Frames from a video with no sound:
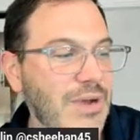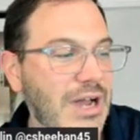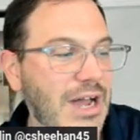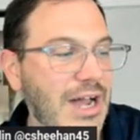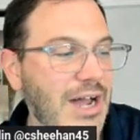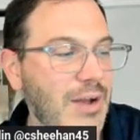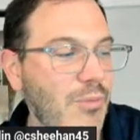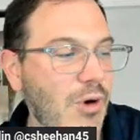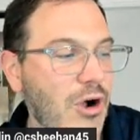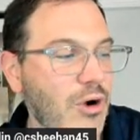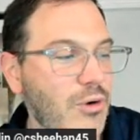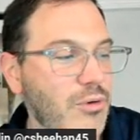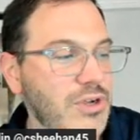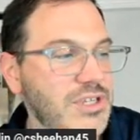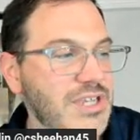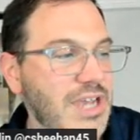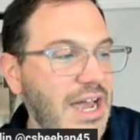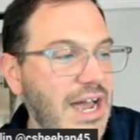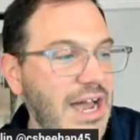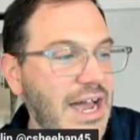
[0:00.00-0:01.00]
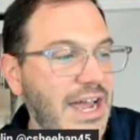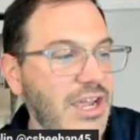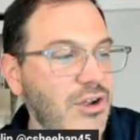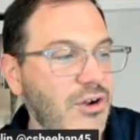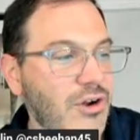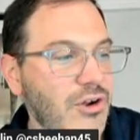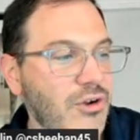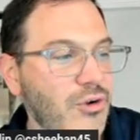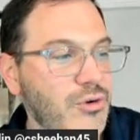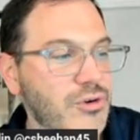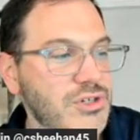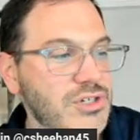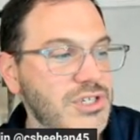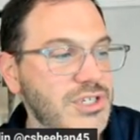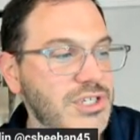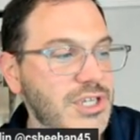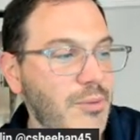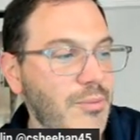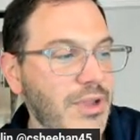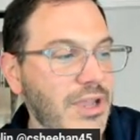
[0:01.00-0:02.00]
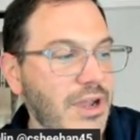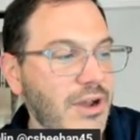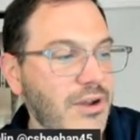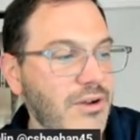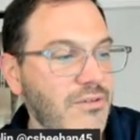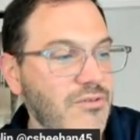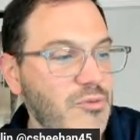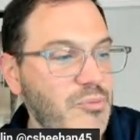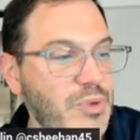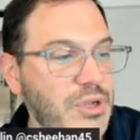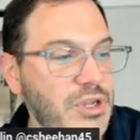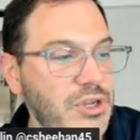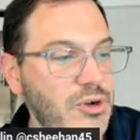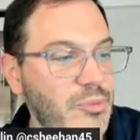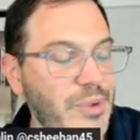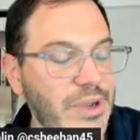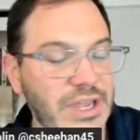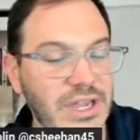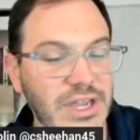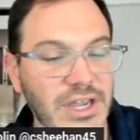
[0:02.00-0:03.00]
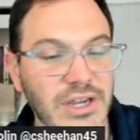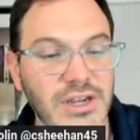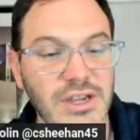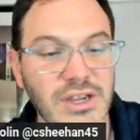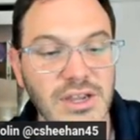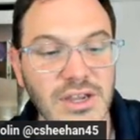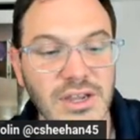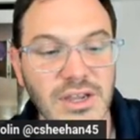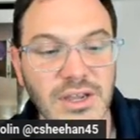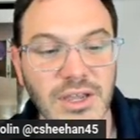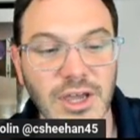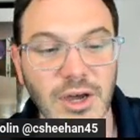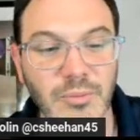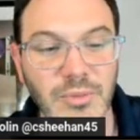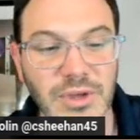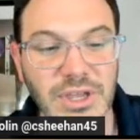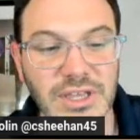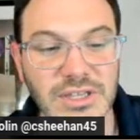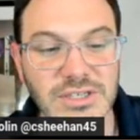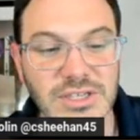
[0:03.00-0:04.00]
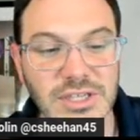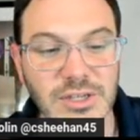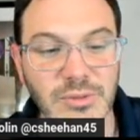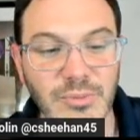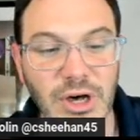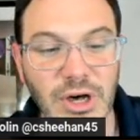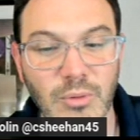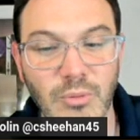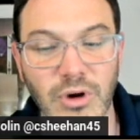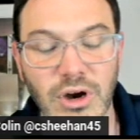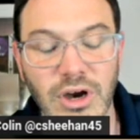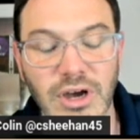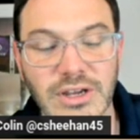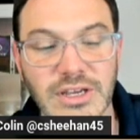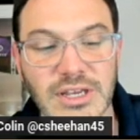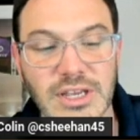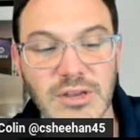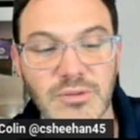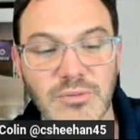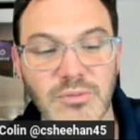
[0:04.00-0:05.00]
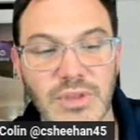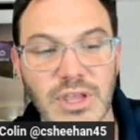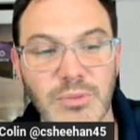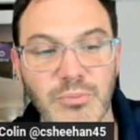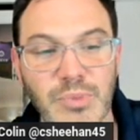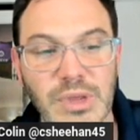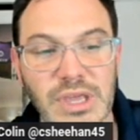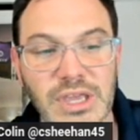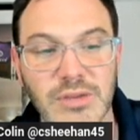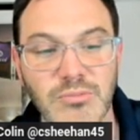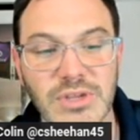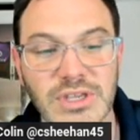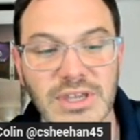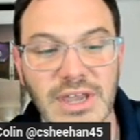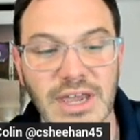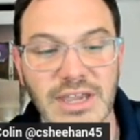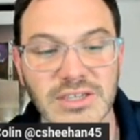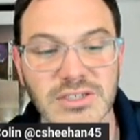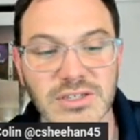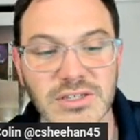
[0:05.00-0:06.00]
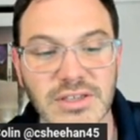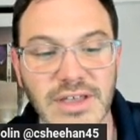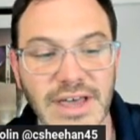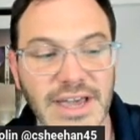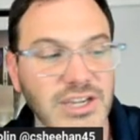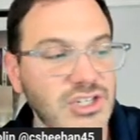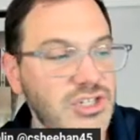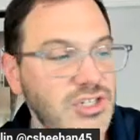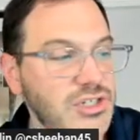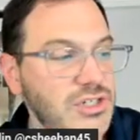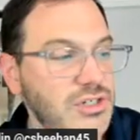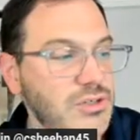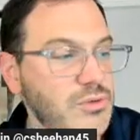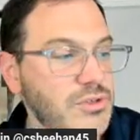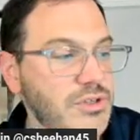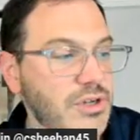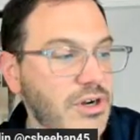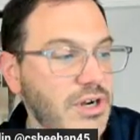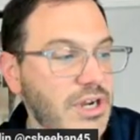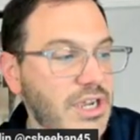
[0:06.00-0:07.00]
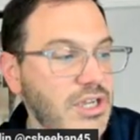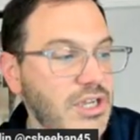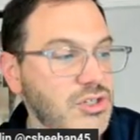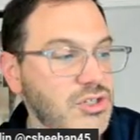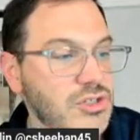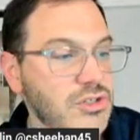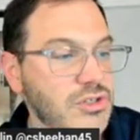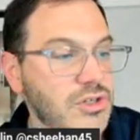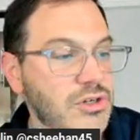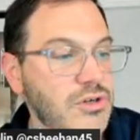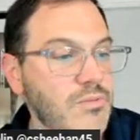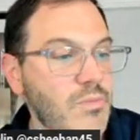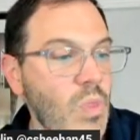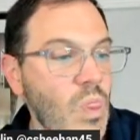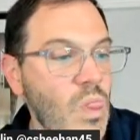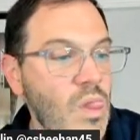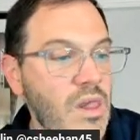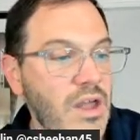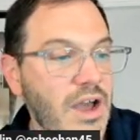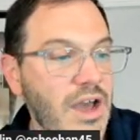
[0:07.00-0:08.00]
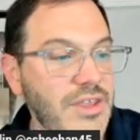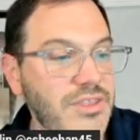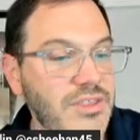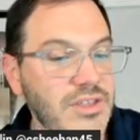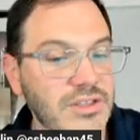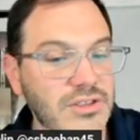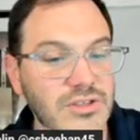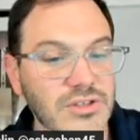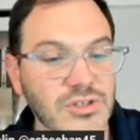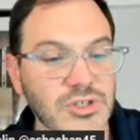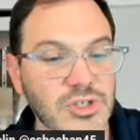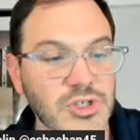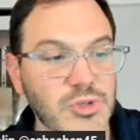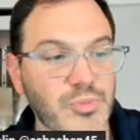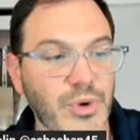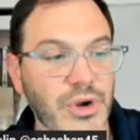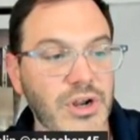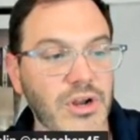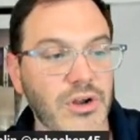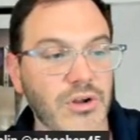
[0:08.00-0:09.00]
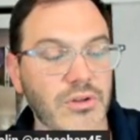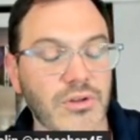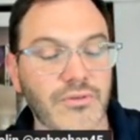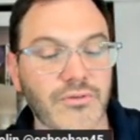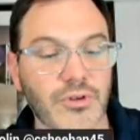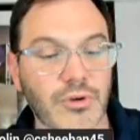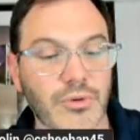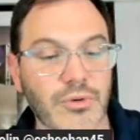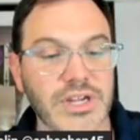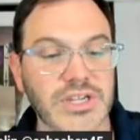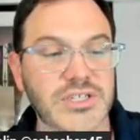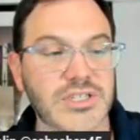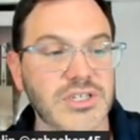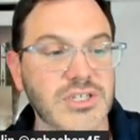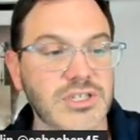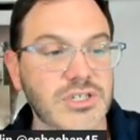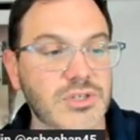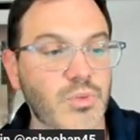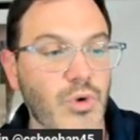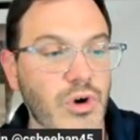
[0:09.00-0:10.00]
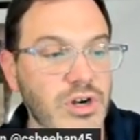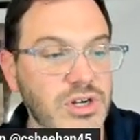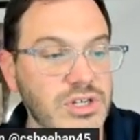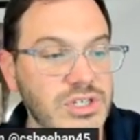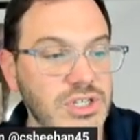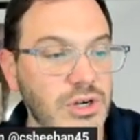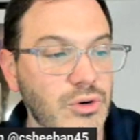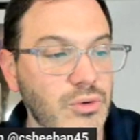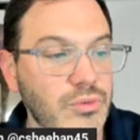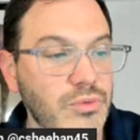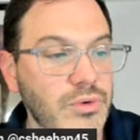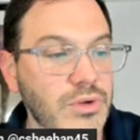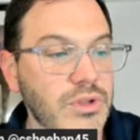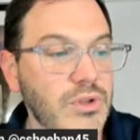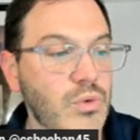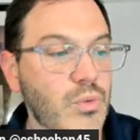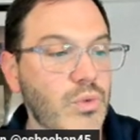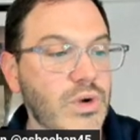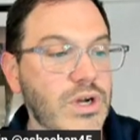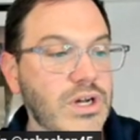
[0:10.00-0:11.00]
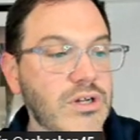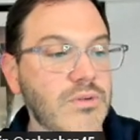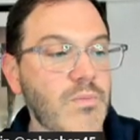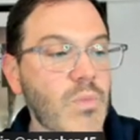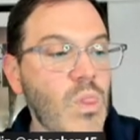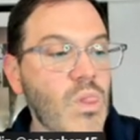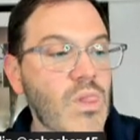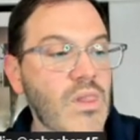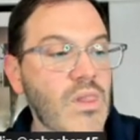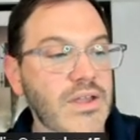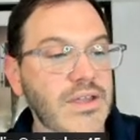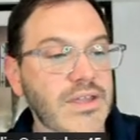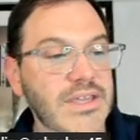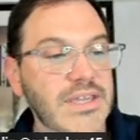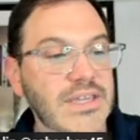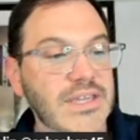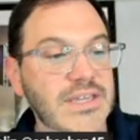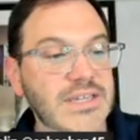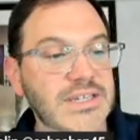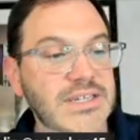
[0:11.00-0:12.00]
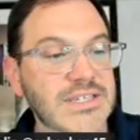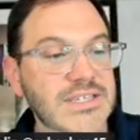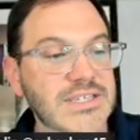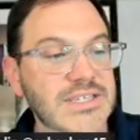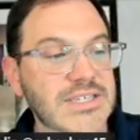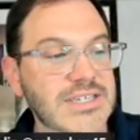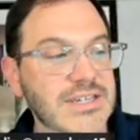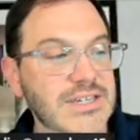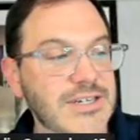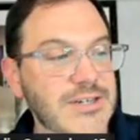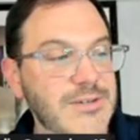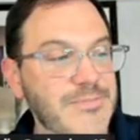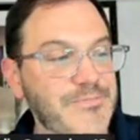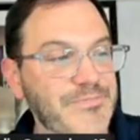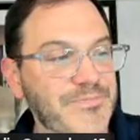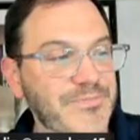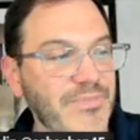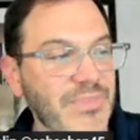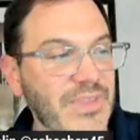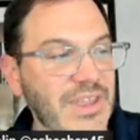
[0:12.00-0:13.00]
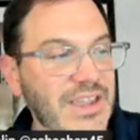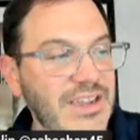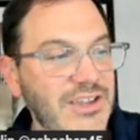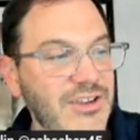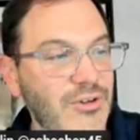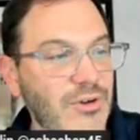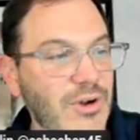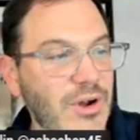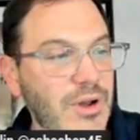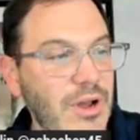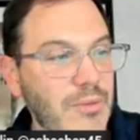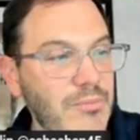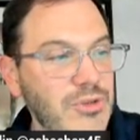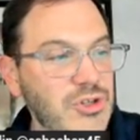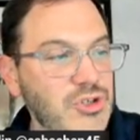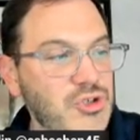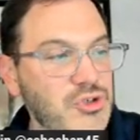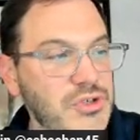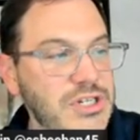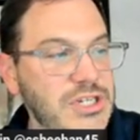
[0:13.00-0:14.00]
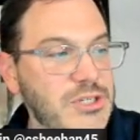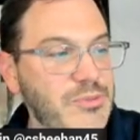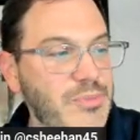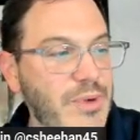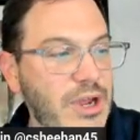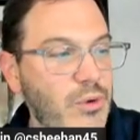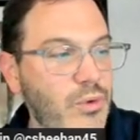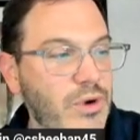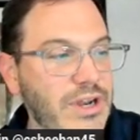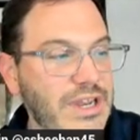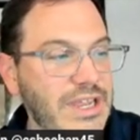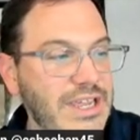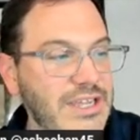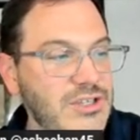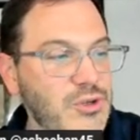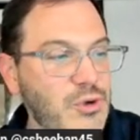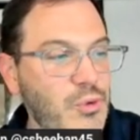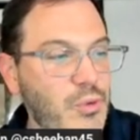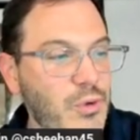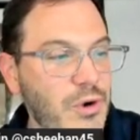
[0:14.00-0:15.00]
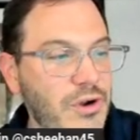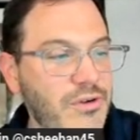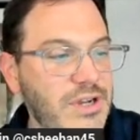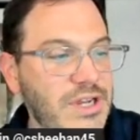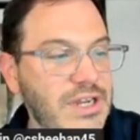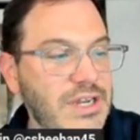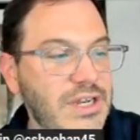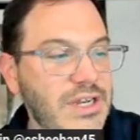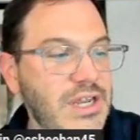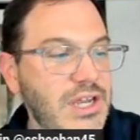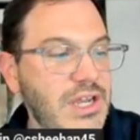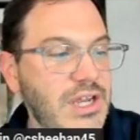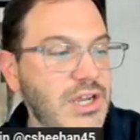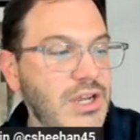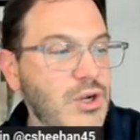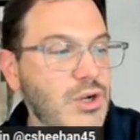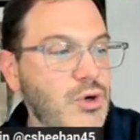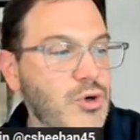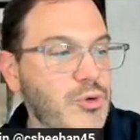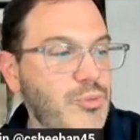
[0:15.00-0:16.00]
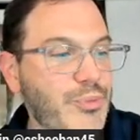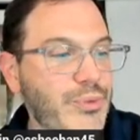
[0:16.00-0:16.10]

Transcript: always high on horses coming out of the Peter Pan. coming into the Belmont, and it paid me nicely last year with Arcangelo. I think the spread out of the races works out really well. And, I'm intrigued by what Antiquarian could